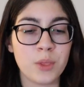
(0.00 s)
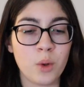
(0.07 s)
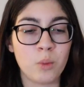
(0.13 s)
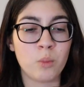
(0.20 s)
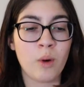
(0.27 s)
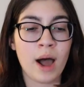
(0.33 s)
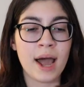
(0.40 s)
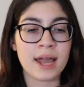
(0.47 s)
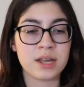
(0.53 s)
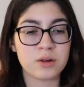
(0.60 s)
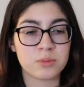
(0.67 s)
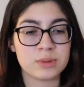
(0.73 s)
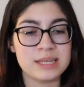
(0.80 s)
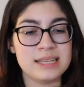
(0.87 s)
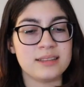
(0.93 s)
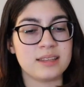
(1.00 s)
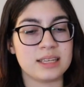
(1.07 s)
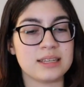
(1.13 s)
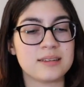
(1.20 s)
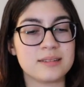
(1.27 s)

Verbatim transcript: Why are we, like,